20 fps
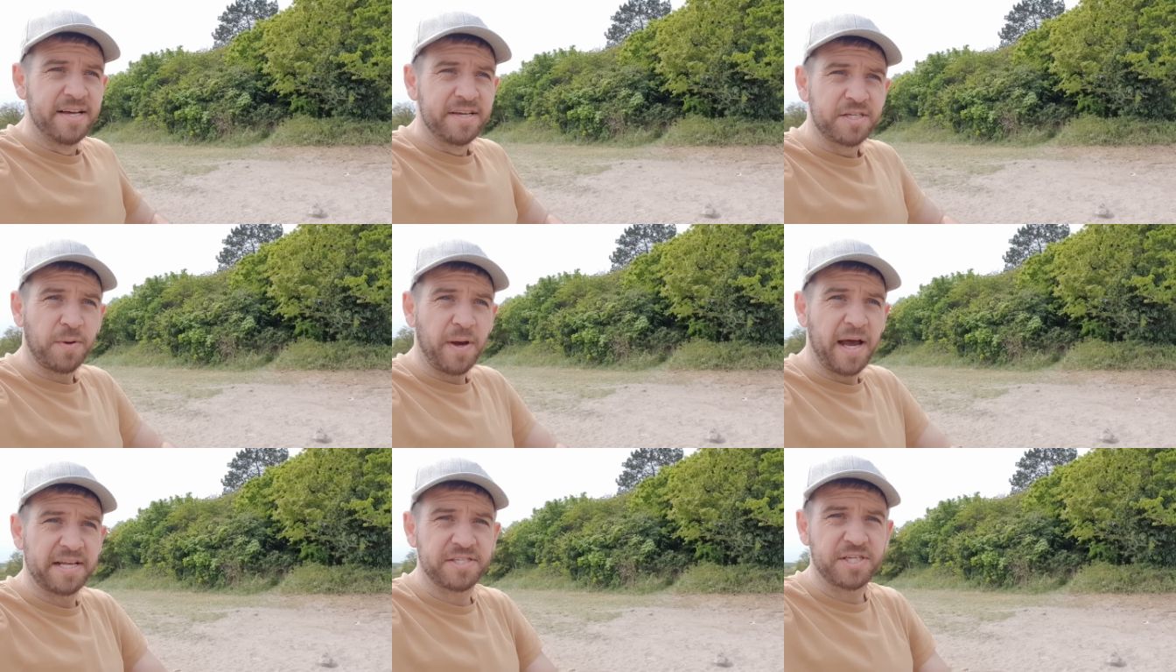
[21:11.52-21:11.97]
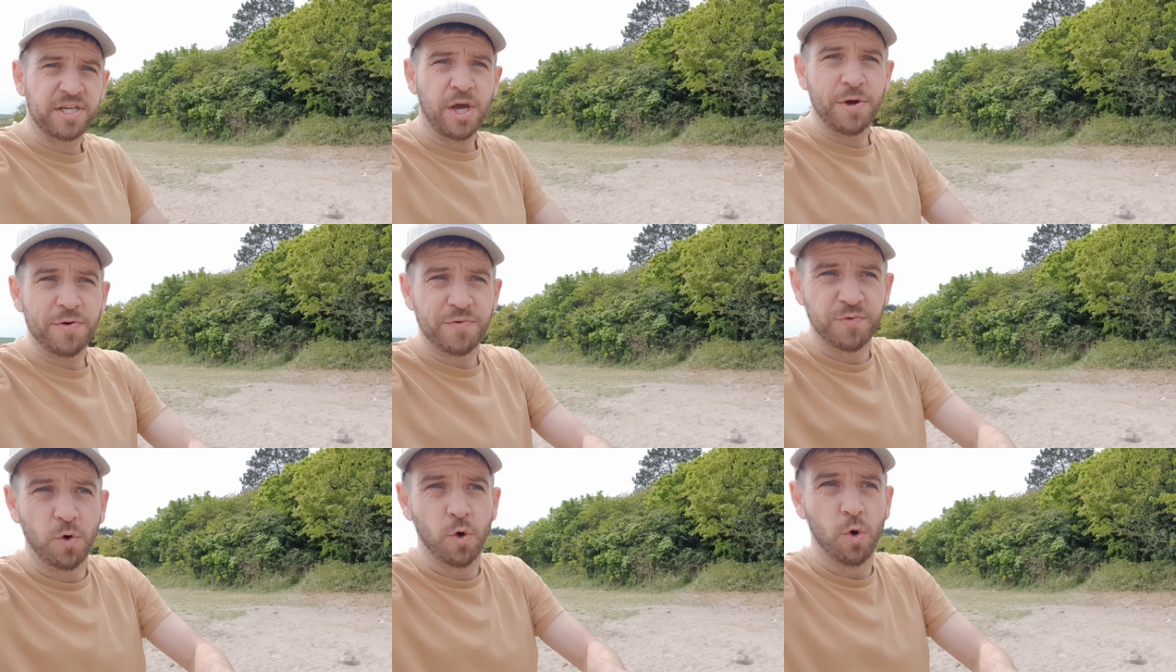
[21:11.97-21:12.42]
So I had to
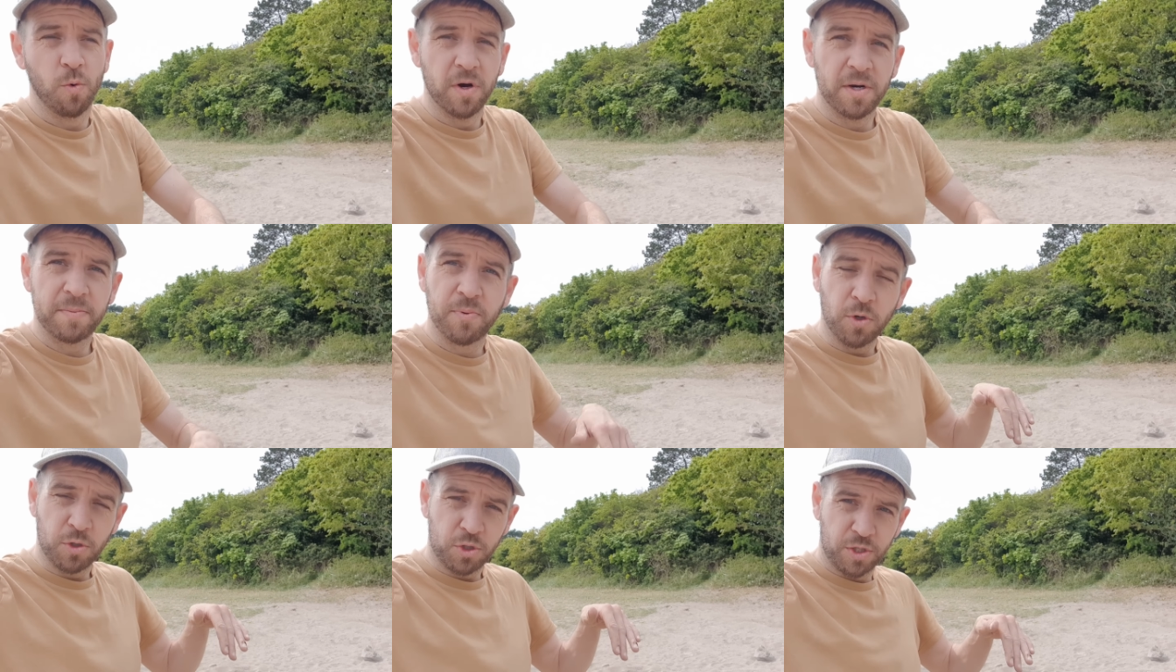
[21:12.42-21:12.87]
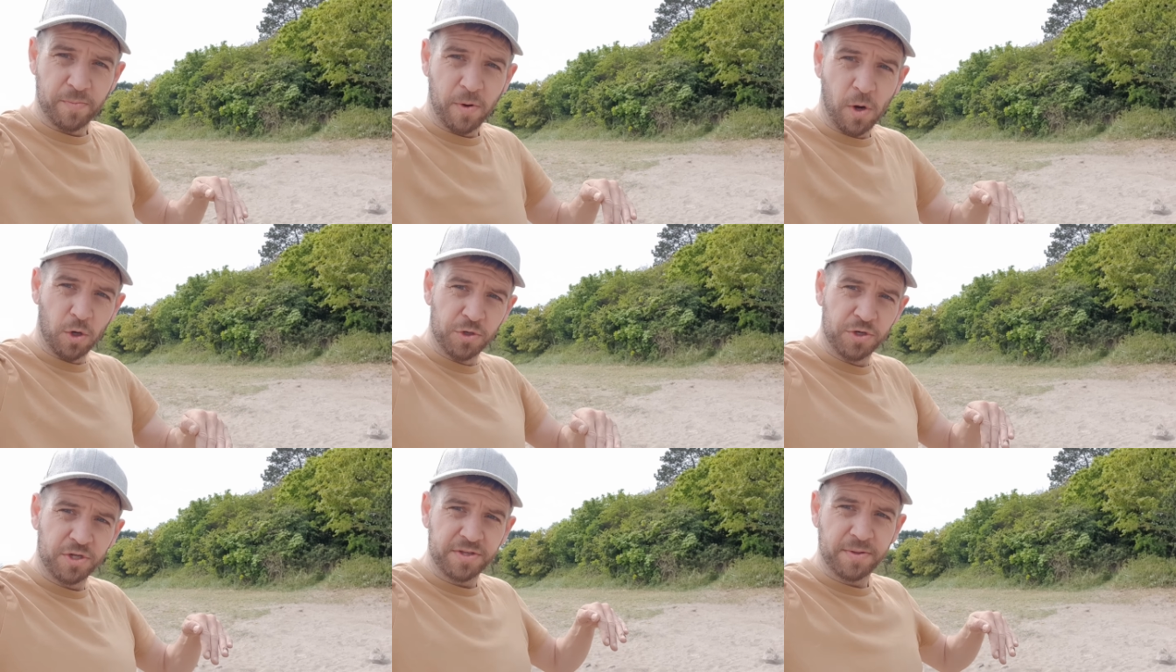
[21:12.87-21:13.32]
go forward, put something
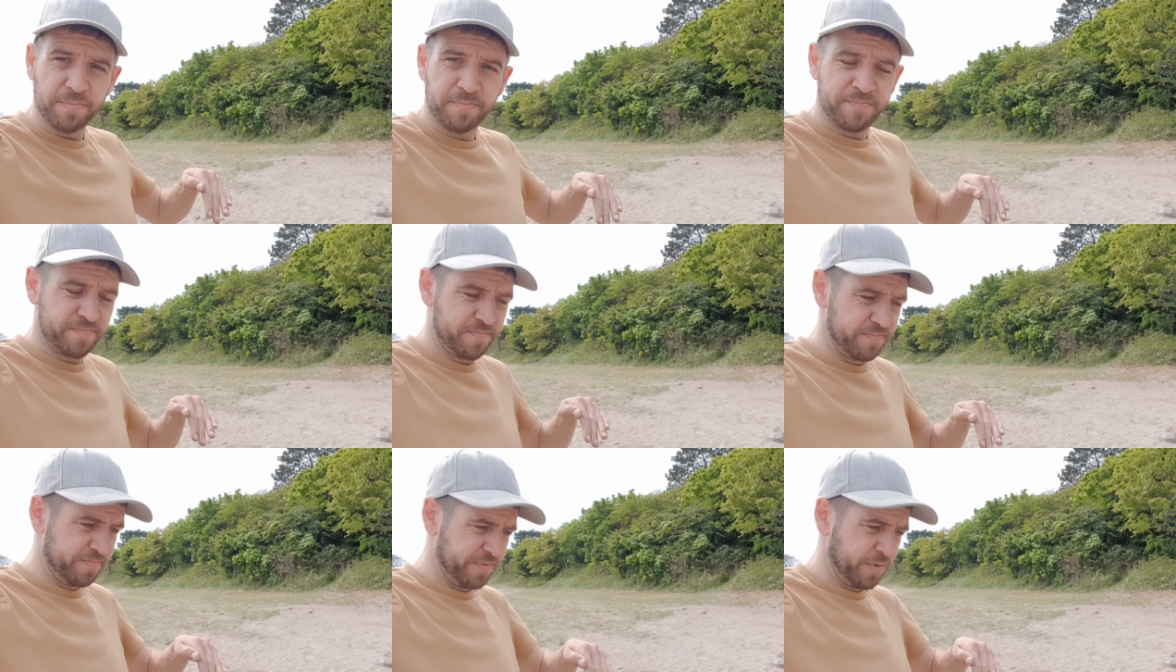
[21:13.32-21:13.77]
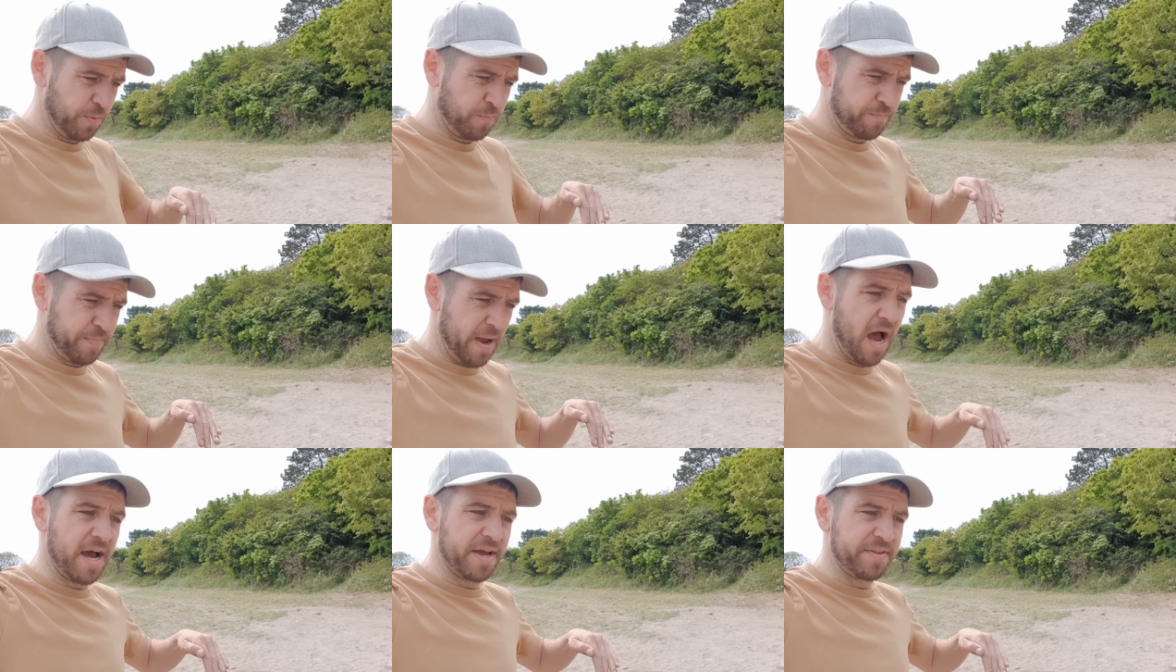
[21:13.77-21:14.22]
under the
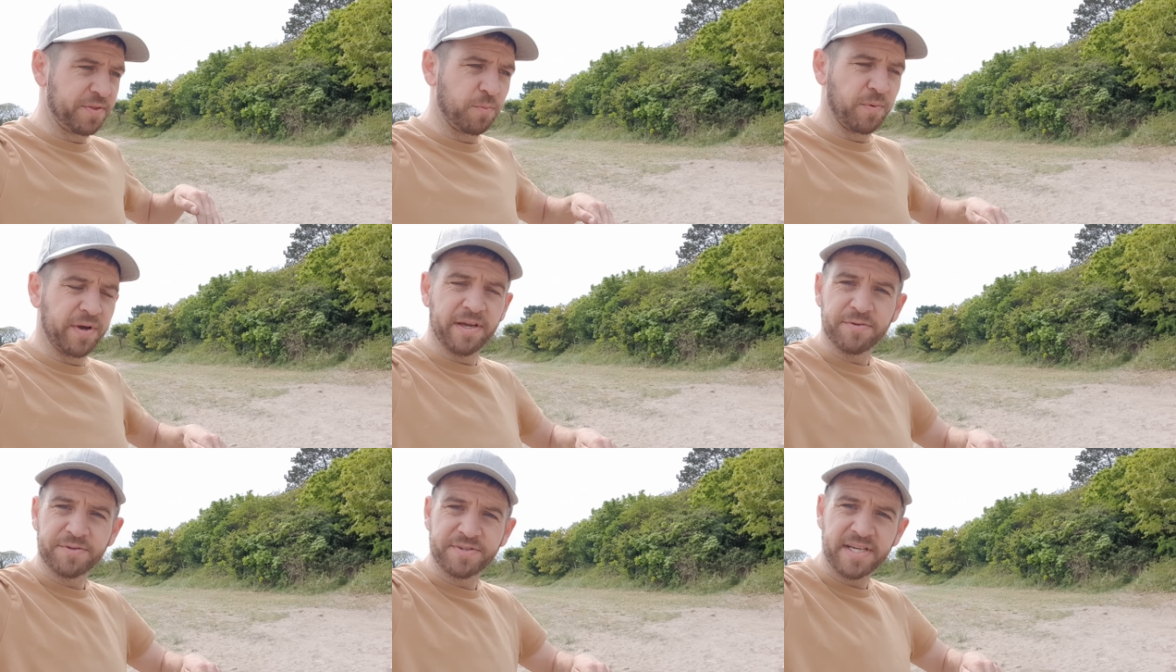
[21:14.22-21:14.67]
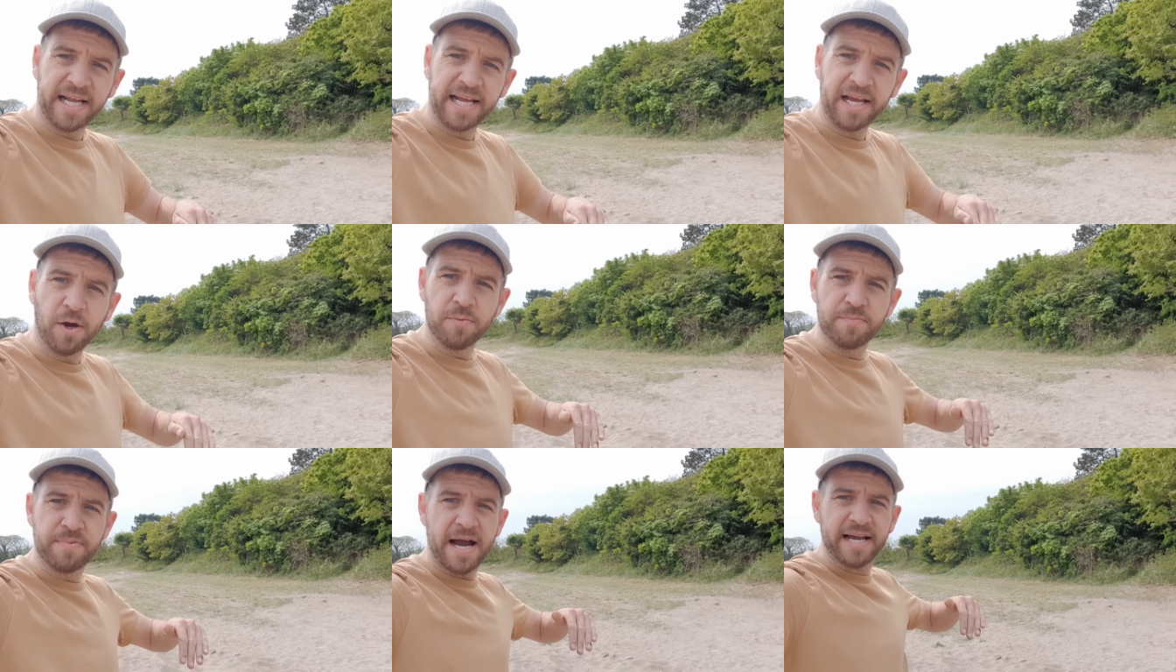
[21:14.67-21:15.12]
behind the wheels, and then
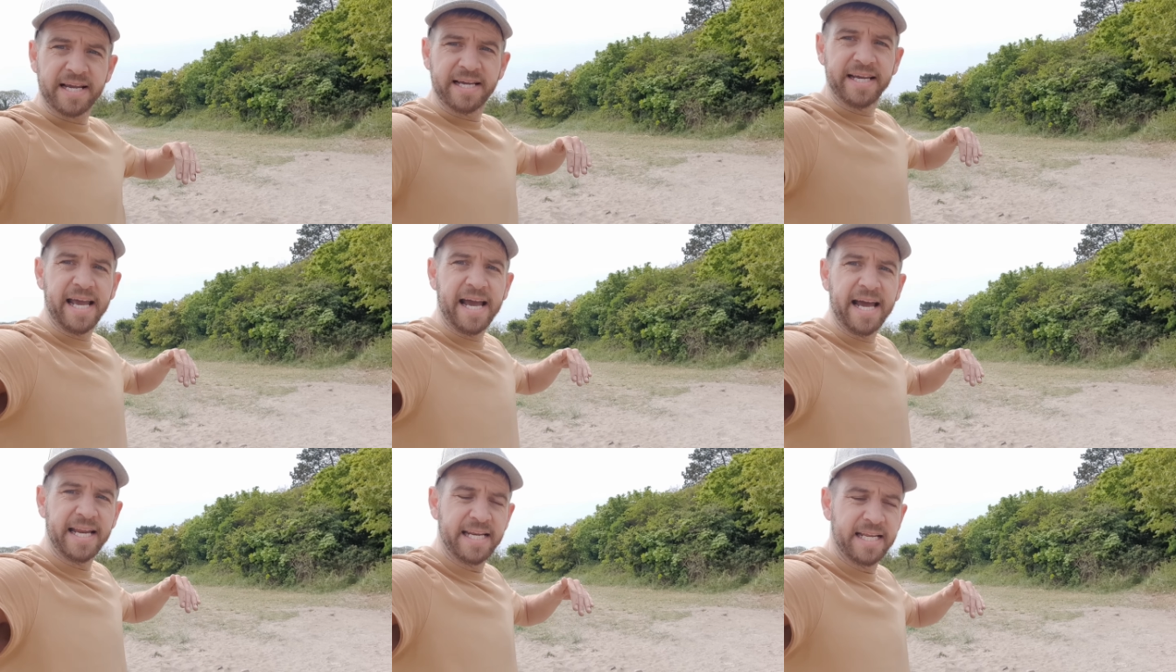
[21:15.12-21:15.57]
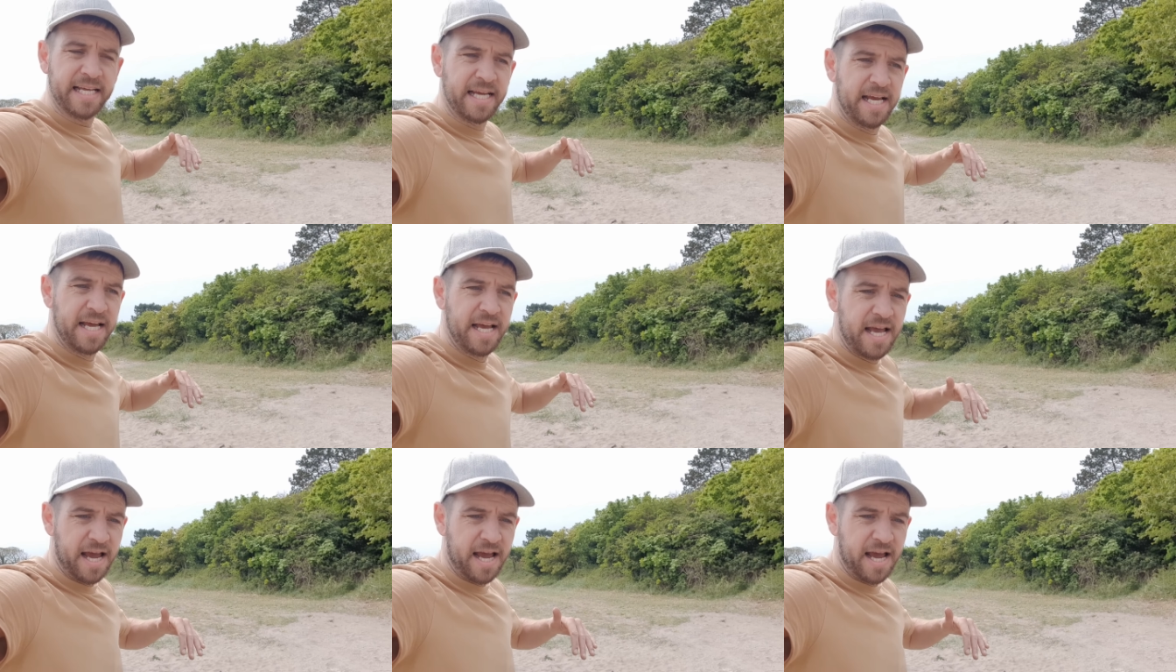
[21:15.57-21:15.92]
go back again,